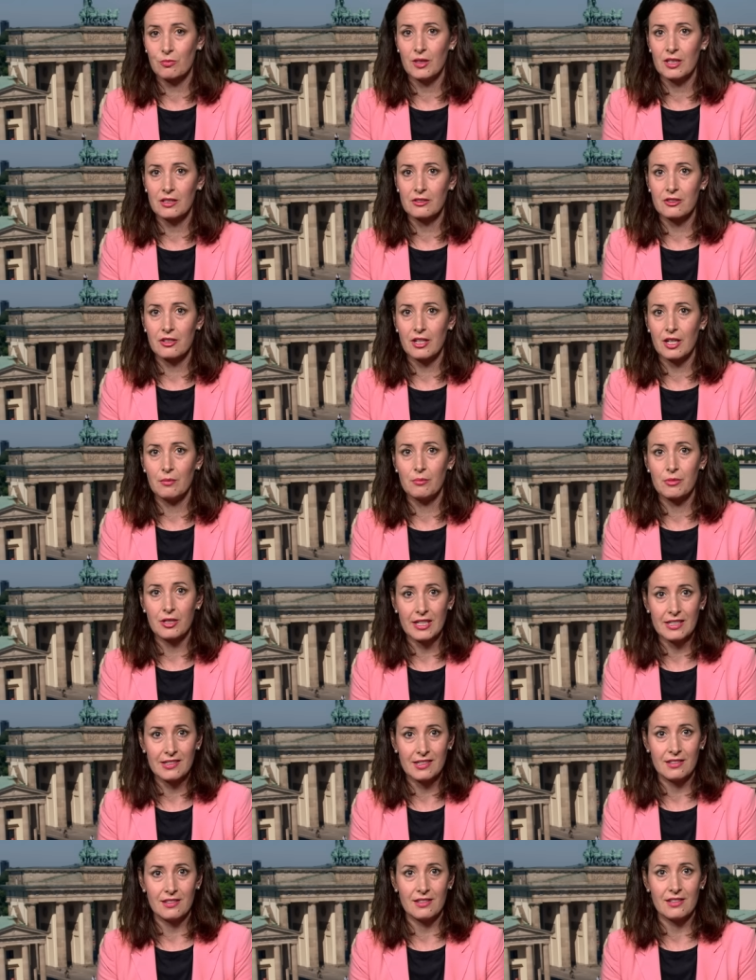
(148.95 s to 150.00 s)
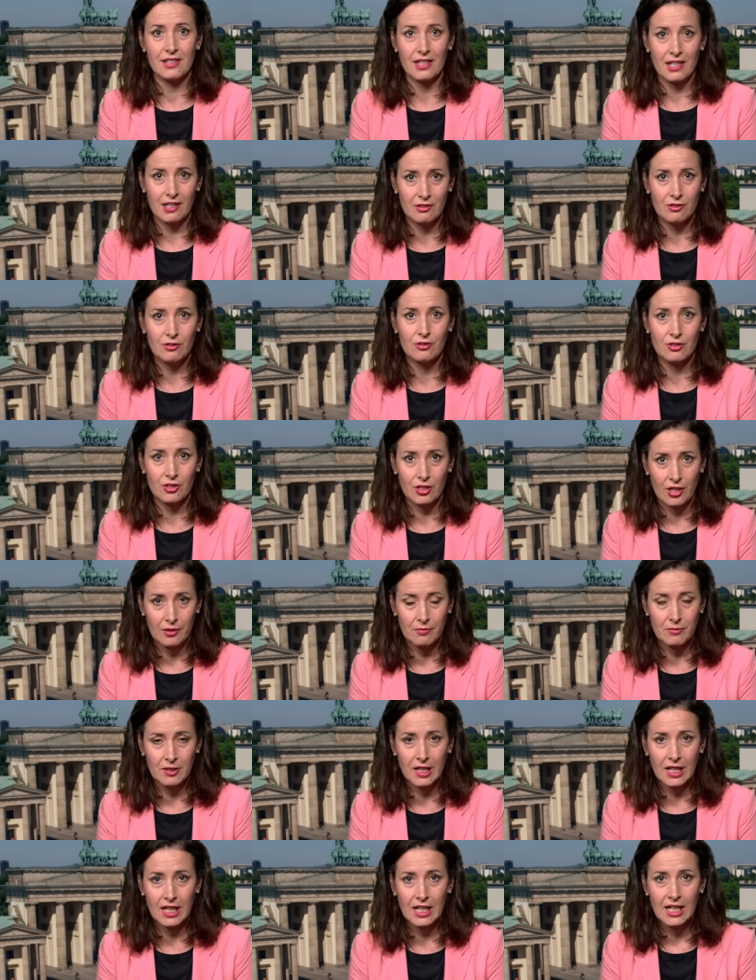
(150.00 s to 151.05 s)
military presence in
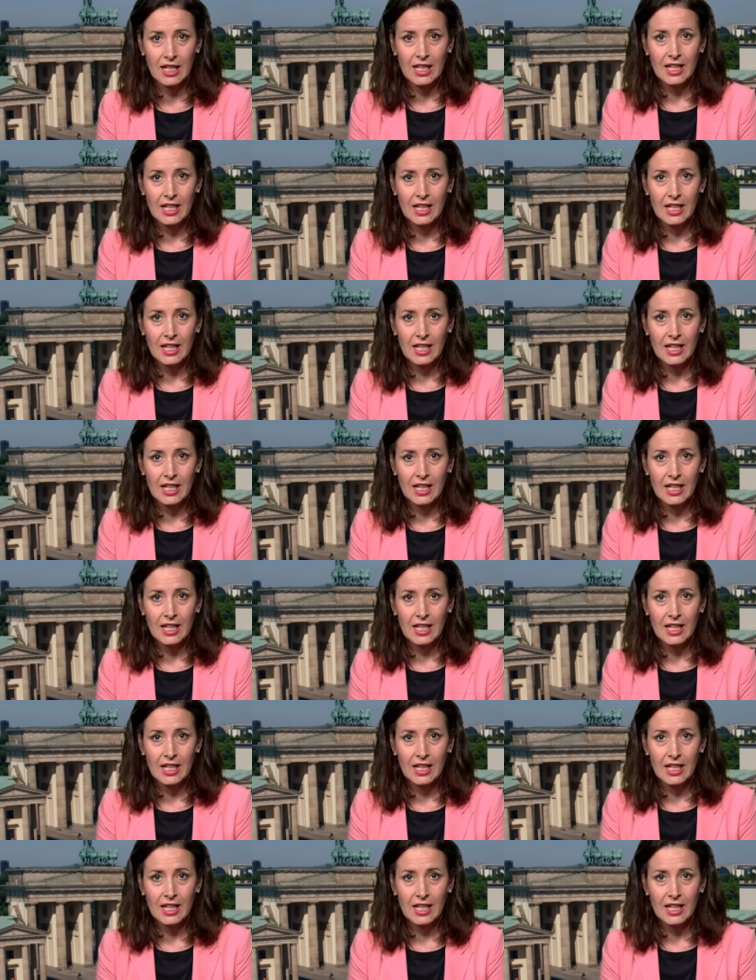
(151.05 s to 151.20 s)
Germany.